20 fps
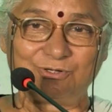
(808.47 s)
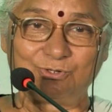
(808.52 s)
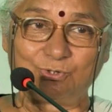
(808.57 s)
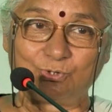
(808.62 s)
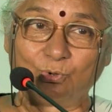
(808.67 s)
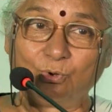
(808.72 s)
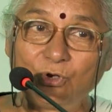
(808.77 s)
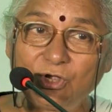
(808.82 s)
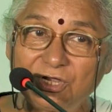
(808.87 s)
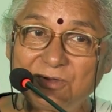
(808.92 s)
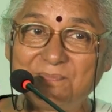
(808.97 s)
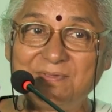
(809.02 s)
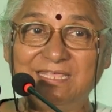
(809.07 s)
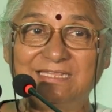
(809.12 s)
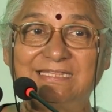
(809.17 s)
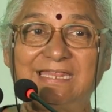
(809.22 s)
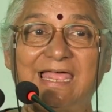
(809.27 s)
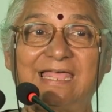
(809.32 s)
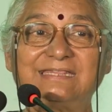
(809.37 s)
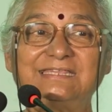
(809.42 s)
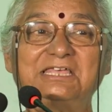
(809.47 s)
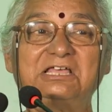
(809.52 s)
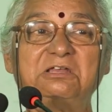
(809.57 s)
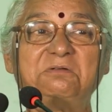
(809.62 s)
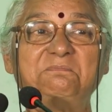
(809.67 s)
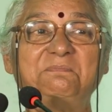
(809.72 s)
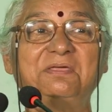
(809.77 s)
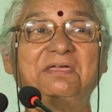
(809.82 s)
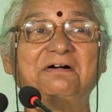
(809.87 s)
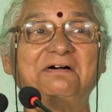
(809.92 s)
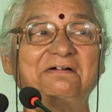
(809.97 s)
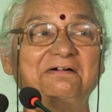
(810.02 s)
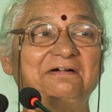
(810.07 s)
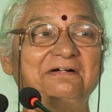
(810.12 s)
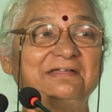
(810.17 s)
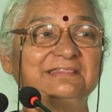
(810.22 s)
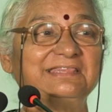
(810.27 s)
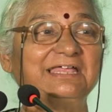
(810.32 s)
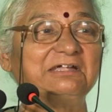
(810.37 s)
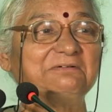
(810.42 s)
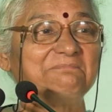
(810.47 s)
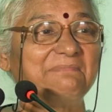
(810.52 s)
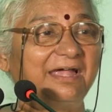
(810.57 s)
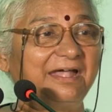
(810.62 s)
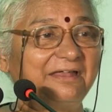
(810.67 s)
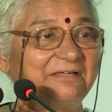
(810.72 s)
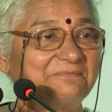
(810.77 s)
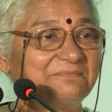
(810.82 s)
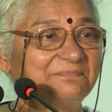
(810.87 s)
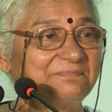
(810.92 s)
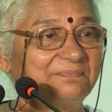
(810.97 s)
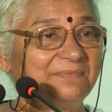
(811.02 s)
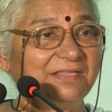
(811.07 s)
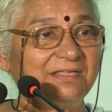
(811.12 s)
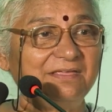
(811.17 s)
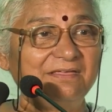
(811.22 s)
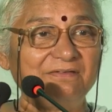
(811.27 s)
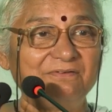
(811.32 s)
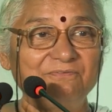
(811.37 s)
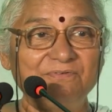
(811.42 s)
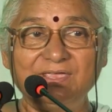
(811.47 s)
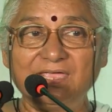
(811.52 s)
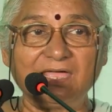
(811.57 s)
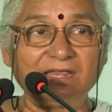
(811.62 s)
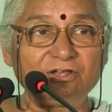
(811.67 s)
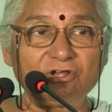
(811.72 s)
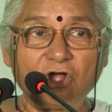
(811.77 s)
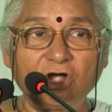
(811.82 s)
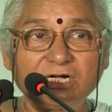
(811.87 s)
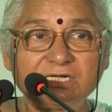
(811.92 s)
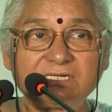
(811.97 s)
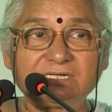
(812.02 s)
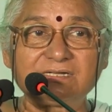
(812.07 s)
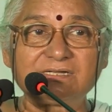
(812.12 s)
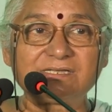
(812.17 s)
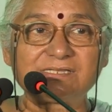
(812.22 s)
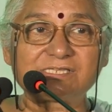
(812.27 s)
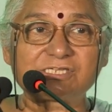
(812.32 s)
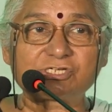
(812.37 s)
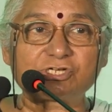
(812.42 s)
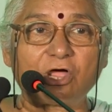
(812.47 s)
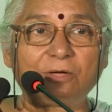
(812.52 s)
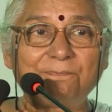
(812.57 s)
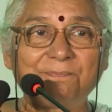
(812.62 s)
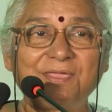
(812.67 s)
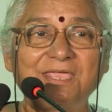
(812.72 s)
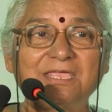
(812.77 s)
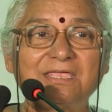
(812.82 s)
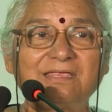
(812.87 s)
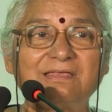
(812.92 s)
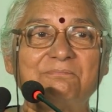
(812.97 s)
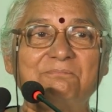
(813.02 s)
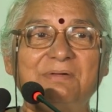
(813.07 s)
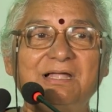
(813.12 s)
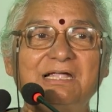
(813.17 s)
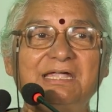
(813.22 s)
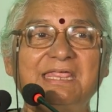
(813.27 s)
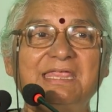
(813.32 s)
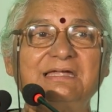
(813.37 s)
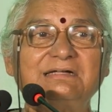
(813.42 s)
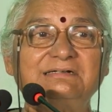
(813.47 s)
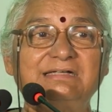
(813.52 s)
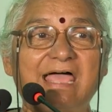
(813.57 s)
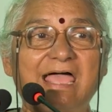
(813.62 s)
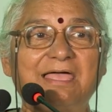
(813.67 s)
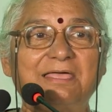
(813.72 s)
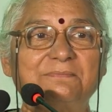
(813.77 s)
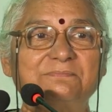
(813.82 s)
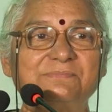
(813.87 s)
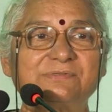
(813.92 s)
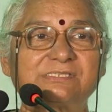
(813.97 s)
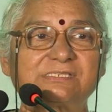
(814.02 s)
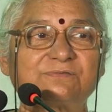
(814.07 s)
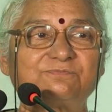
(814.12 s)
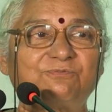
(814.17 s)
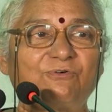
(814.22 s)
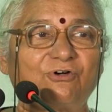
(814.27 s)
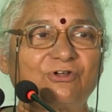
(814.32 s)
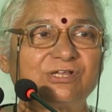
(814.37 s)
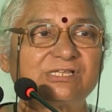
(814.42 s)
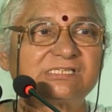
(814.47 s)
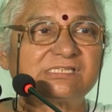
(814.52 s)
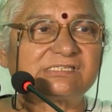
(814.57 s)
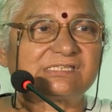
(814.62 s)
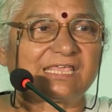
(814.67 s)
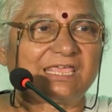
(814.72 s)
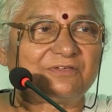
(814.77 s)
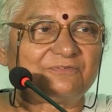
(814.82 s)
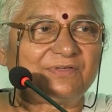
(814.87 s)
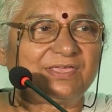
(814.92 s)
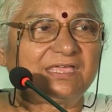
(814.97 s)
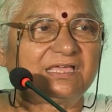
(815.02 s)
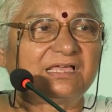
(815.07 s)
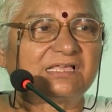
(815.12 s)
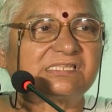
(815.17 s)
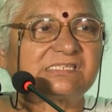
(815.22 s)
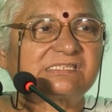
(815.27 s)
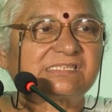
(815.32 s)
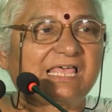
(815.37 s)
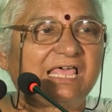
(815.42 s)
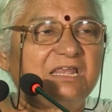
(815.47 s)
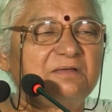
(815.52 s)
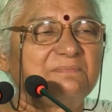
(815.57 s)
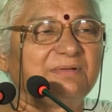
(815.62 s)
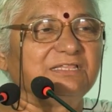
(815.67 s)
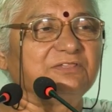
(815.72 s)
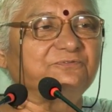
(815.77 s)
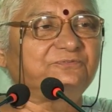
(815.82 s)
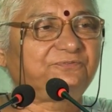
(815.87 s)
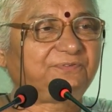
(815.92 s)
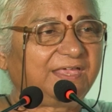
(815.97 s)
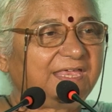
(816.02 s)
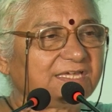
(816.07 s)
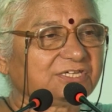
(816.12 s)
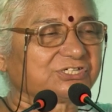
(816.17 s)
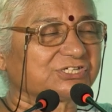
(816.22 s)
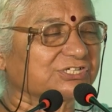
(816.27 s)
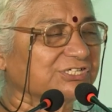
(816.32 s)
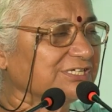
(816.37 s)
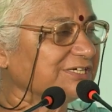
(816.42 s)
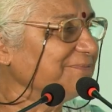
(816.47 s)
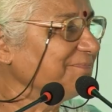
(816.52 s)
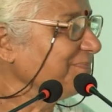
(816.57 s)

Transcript: told me, Daniel Beard, that madam, we are not stopping building dams for saving a salmon fish.